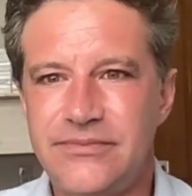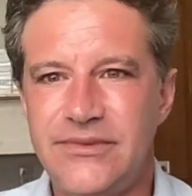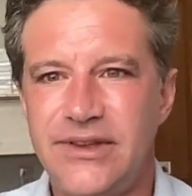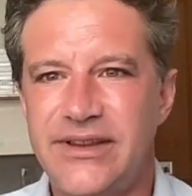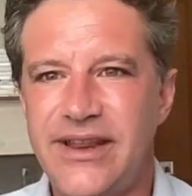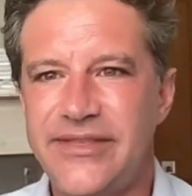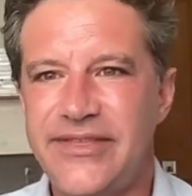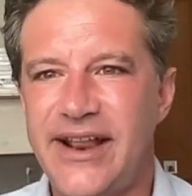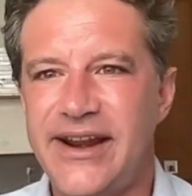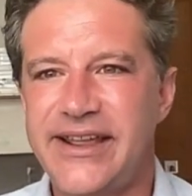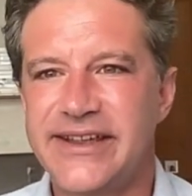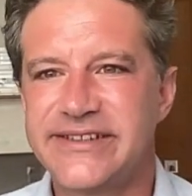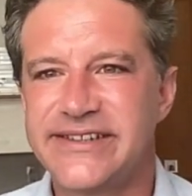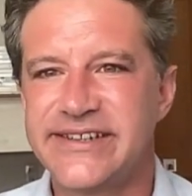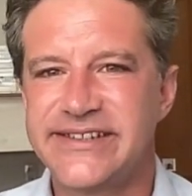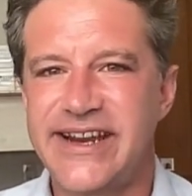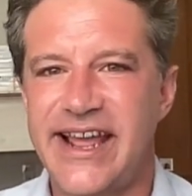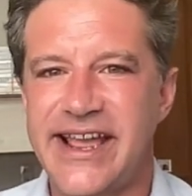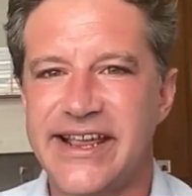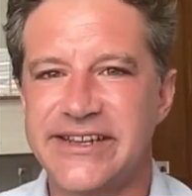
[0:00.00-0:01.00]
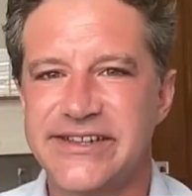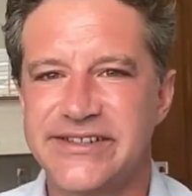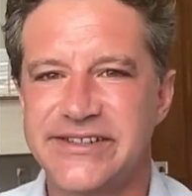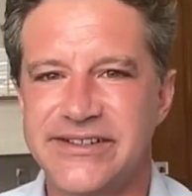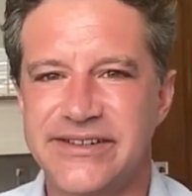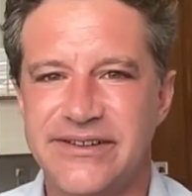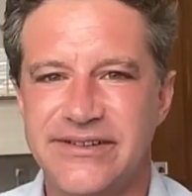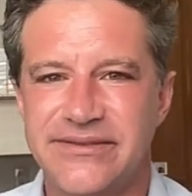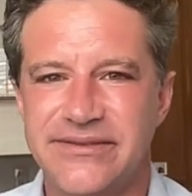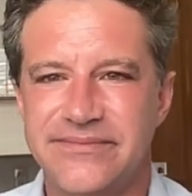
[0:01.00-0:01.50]
Natalia says,
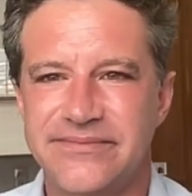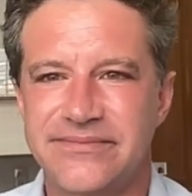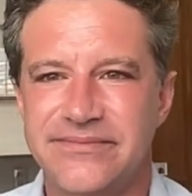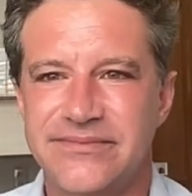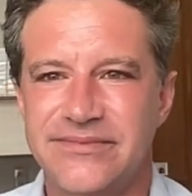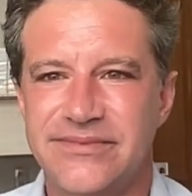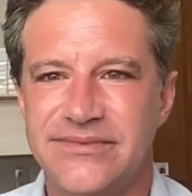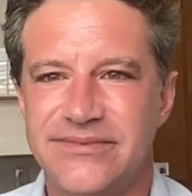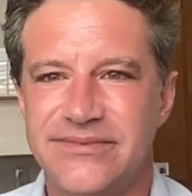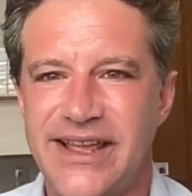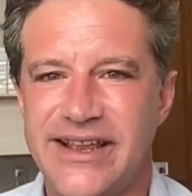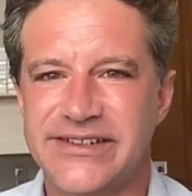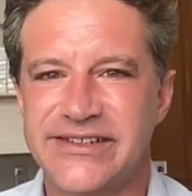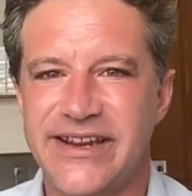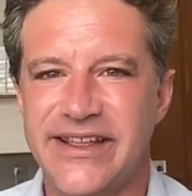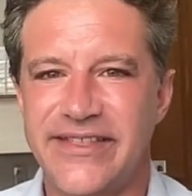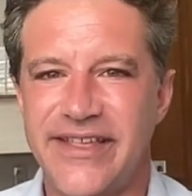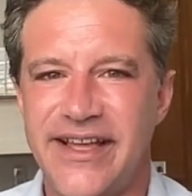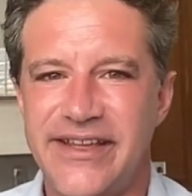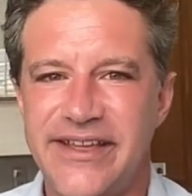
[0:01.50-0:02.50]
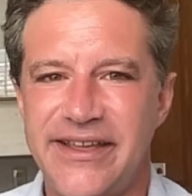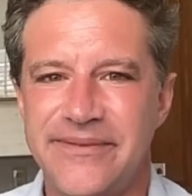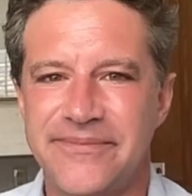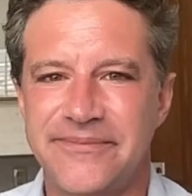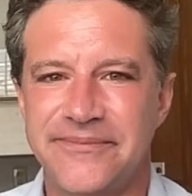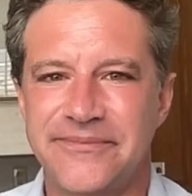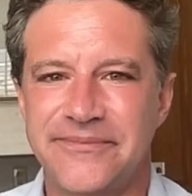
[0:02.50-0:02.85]
nice. Thanks, Natalia.